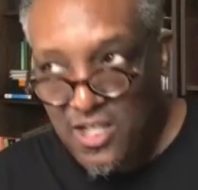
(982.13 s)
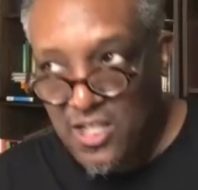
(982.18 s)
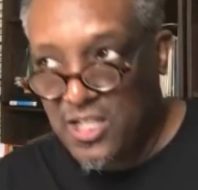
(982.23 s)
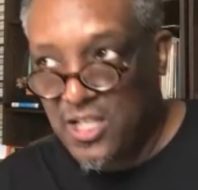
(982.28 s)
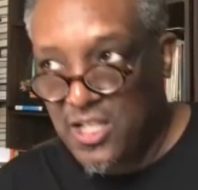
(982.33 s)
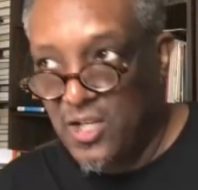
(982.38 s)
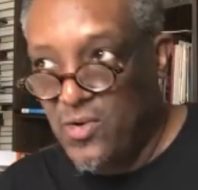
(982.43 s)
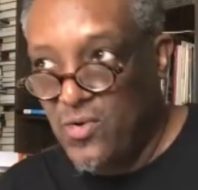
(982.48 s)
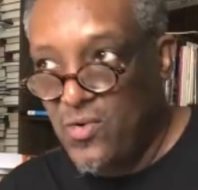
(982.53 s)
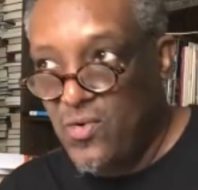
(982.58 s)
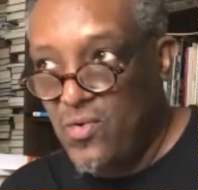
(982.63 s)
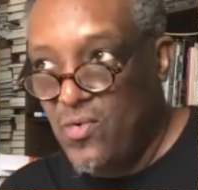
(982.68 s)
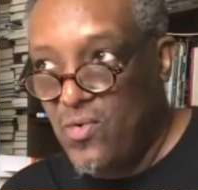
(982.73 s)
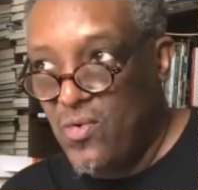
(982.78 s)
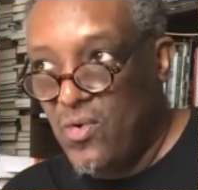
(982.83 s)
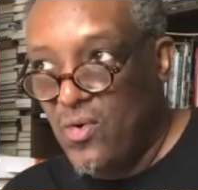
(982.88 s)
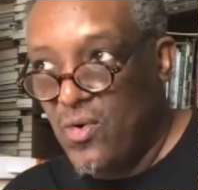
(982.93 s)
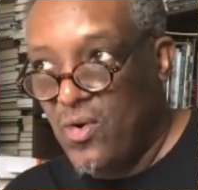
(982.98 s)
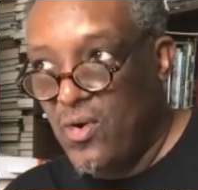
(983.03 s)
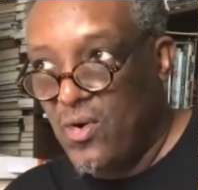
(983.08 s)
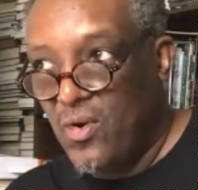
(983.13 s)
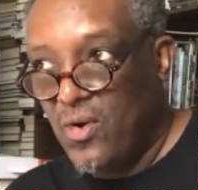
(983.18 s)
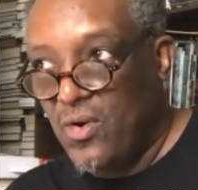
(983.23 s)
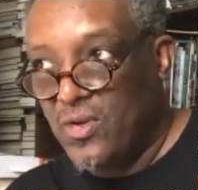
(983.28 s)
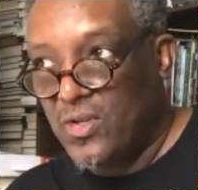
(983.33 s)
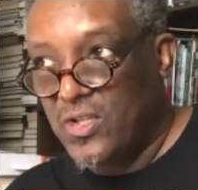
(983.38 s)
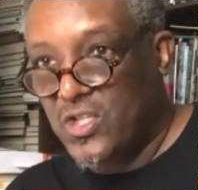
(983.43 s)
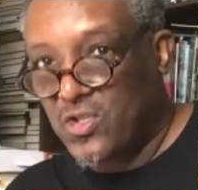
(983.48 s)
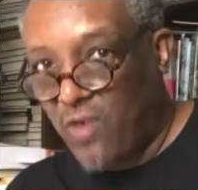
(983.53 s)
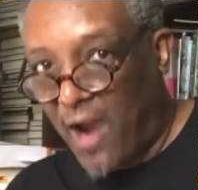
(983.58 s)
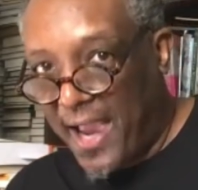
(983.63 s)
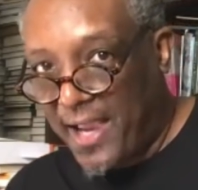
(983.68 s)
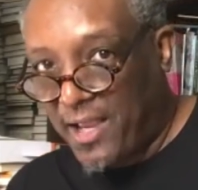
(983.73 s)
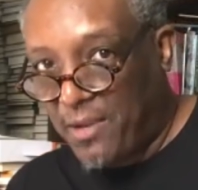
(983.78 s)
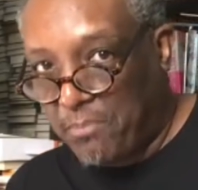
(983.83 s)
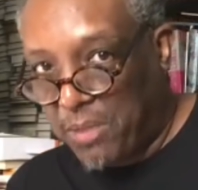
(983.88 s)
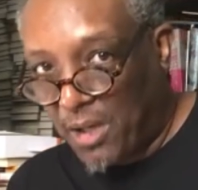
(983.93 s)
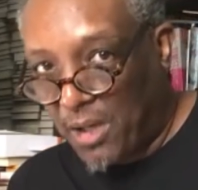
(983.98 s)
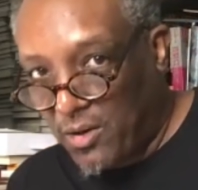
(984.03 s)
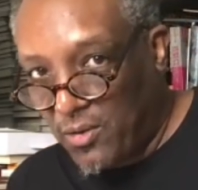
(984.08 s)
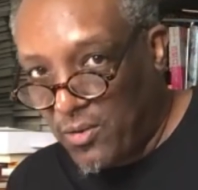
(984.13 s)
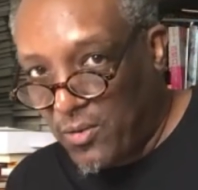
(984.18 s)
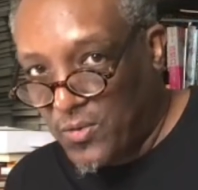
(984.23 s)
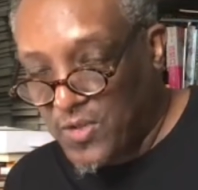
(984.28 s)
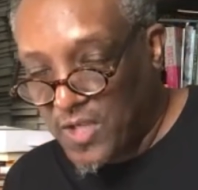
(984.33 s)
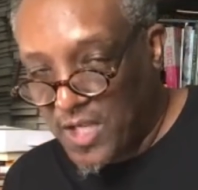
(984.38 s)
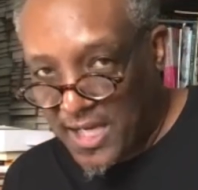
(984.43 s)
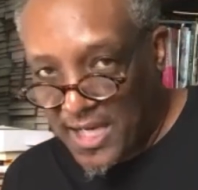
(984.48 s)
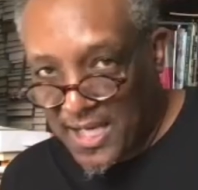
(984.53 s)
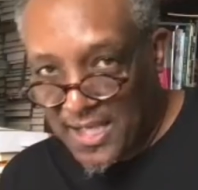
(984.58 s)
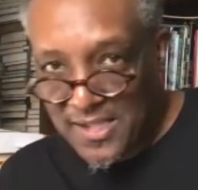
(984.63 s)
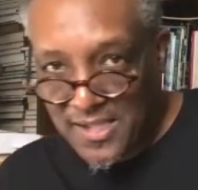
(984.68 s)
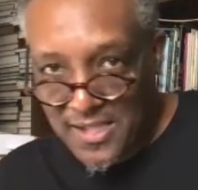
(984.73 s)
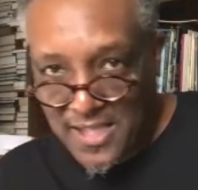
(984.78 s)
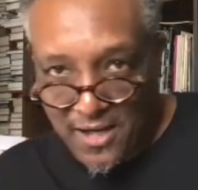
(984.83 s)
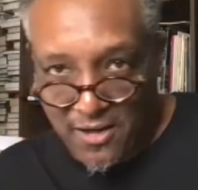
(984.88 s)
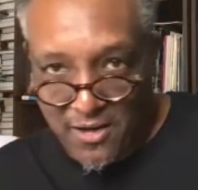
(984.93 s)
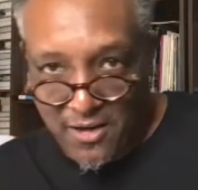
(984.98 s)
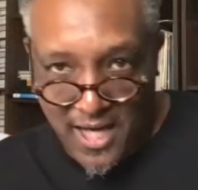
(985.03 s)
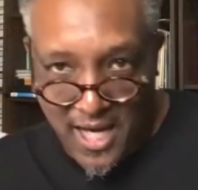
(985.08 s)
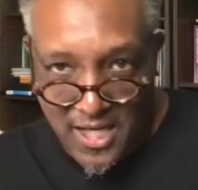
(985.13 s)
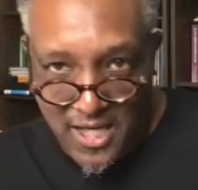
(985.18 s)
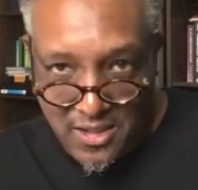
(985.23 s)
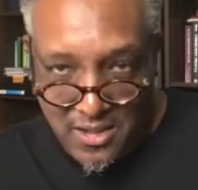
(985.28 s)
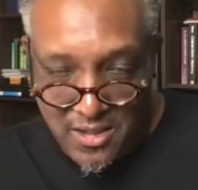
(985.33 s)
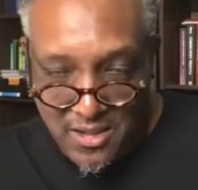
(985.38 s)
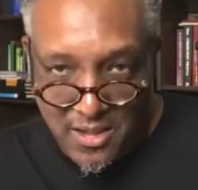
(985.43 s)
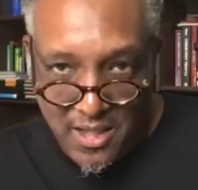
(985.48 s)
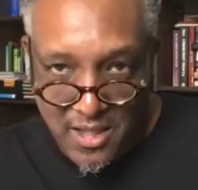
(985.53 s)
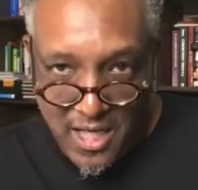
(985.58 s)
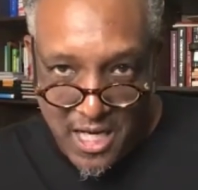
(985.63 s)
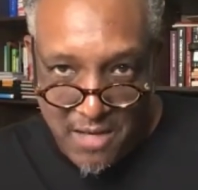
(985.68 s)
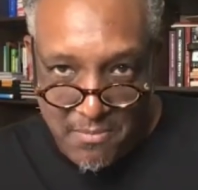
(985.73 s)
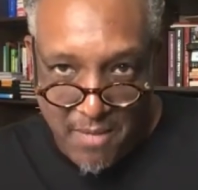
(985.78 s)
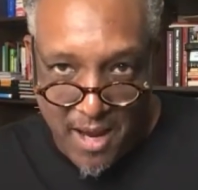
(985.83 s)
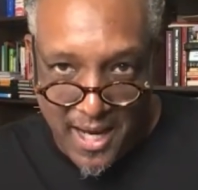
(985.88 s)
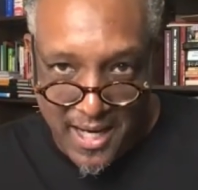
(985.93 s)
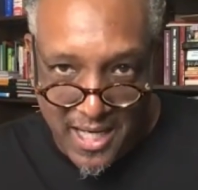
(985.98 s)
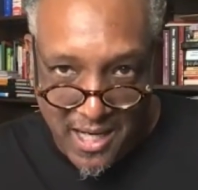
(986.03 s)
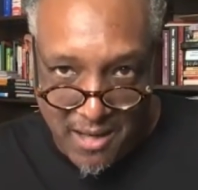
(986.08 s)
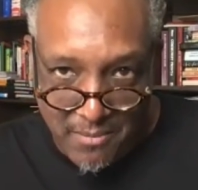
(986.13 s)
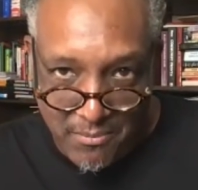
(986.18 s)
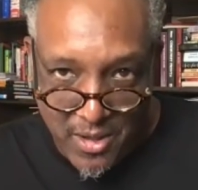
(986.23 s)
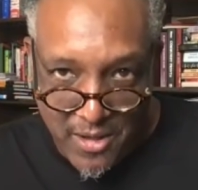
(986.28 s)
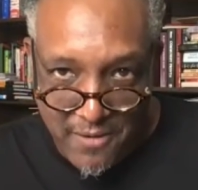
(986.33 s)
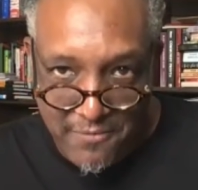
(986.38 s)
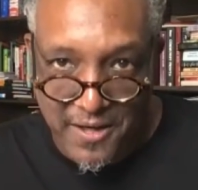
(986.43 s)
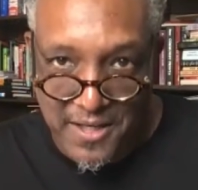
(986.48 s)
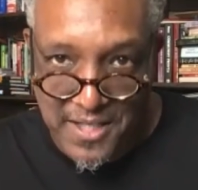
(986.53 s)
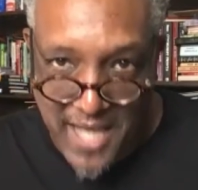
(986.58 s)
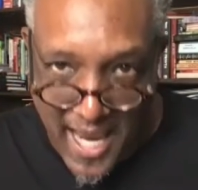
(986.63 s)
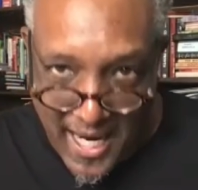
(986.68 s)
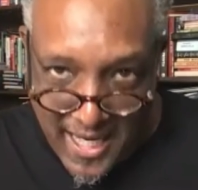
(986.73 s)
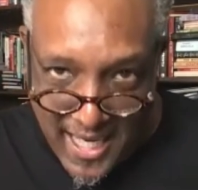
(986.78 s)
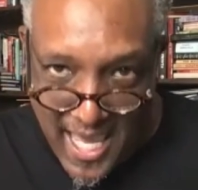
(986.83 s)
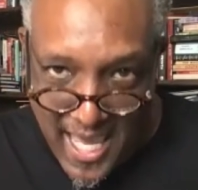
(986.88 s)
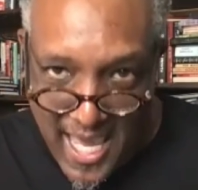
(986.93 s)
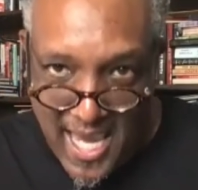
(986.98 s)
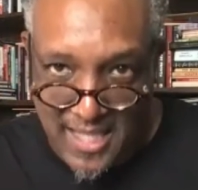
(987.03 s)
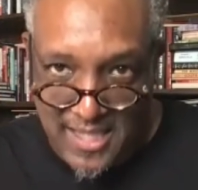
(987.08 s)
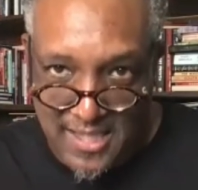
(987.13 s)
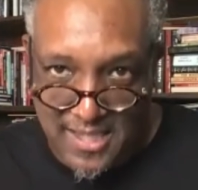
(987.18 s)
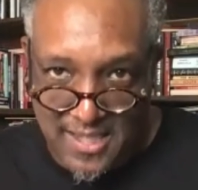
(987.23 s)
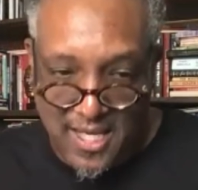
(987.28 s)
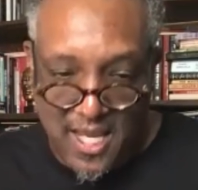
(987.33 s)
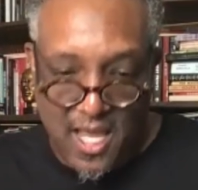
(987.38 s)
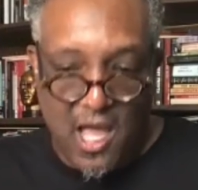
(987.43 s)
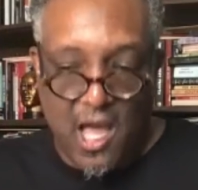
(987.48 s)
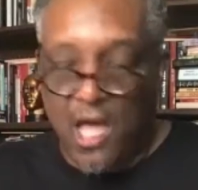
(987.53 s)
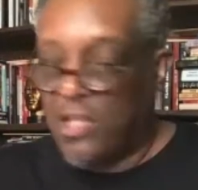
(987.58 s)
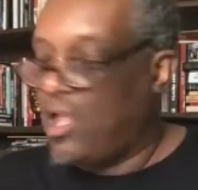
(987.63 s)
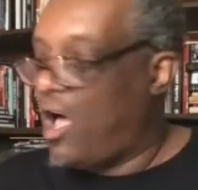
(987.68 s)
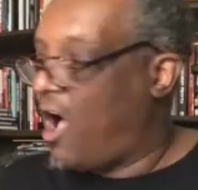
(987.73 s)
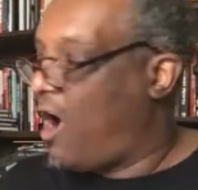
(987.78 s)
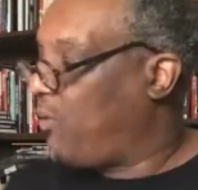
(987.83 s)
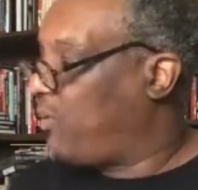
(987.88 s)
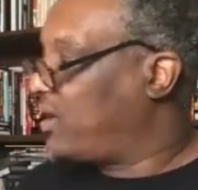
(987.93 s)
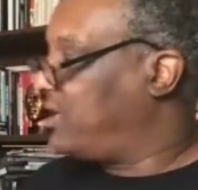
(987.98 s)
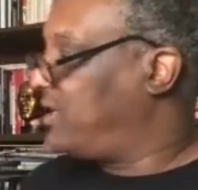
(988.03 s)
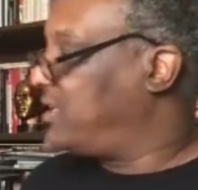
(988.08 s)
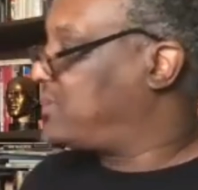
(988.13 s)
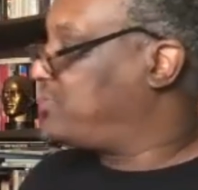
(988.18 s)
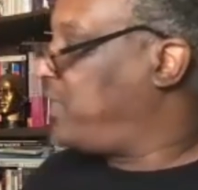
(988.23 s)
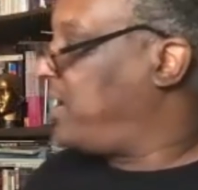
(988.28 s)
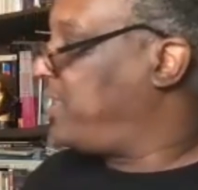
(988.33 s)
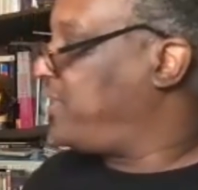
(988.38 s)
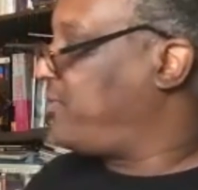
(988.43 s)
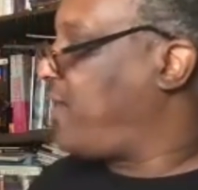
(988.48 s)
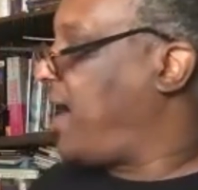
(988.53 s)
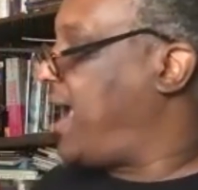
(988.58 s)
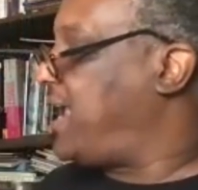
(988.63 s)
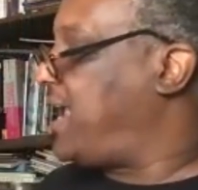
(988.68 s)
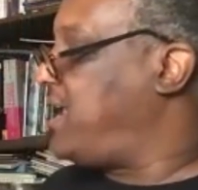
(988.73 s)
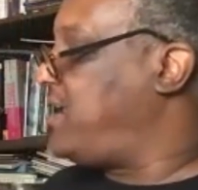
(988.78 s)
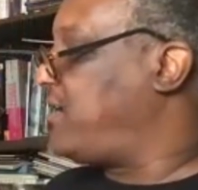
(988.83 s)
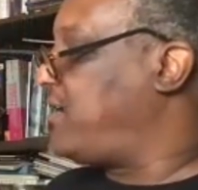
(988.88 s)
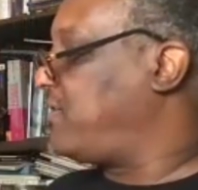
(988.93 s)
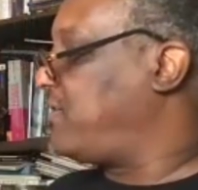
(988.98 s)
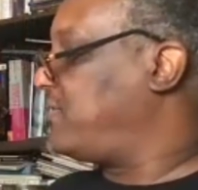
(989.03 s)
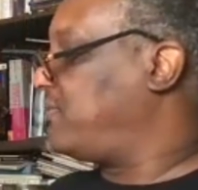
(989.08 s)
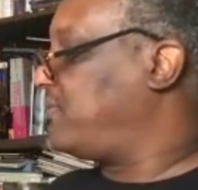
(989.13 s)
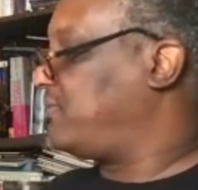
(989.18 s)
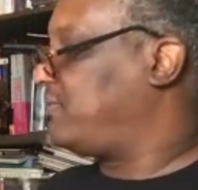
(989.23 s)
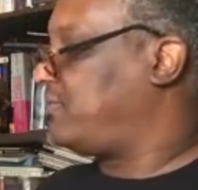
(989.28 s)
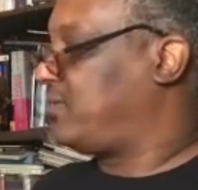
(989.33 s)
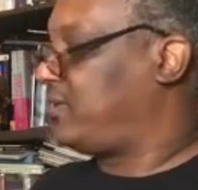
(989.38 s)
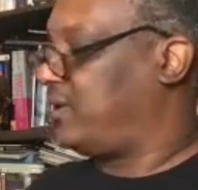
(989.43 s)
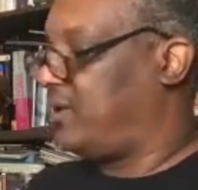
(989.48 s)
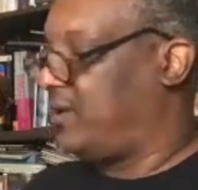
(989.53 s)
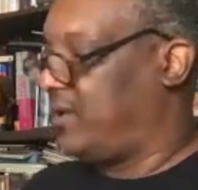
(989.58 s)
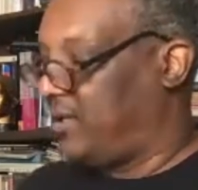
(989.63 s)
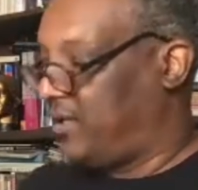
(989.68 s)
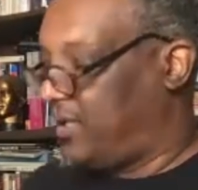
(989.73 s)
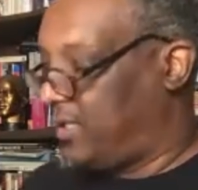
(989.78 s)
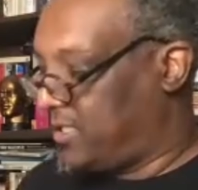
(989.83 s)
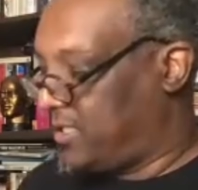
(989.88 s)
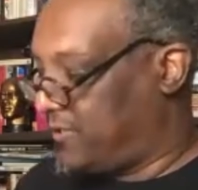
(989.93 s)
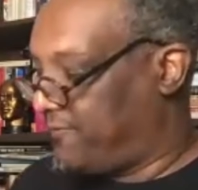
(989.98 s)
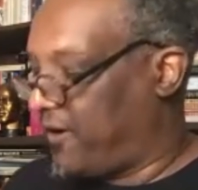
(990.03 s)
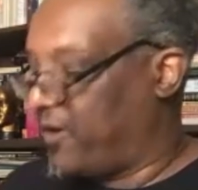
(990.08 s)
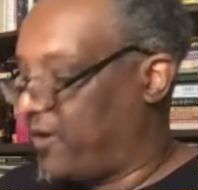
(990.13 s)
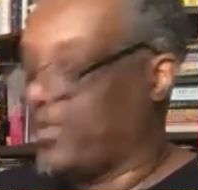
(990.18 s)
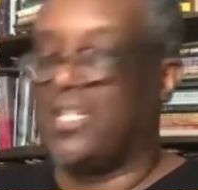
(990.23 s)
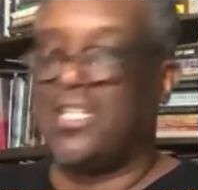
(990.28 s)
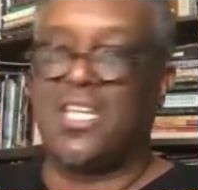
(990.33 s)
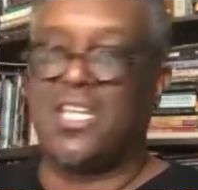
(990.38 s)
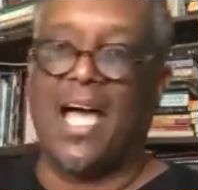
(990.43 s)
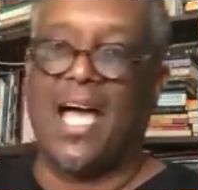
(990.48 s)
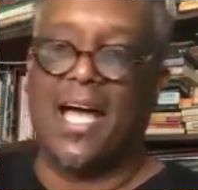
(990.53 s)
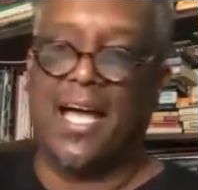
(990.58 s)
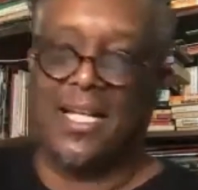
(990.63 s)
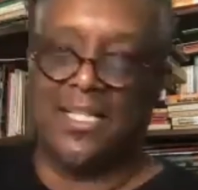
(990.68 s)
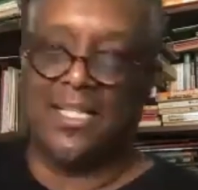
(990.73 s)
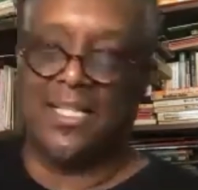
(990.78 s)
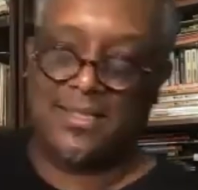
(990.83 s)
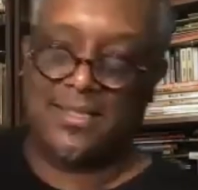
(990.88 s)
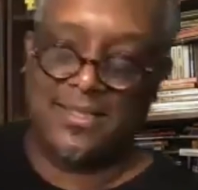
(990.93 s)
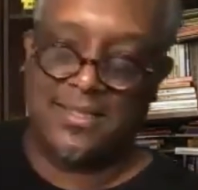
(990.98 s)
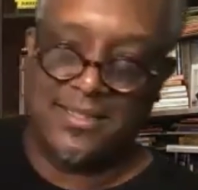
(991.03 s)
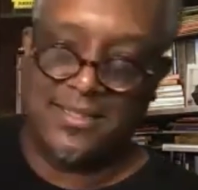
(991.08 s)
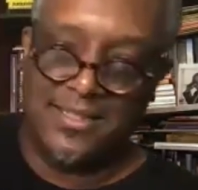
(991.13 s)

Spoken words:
to strike blows against segregation in Montgomery for decades, along with this brother right here. This is Vernon Johns.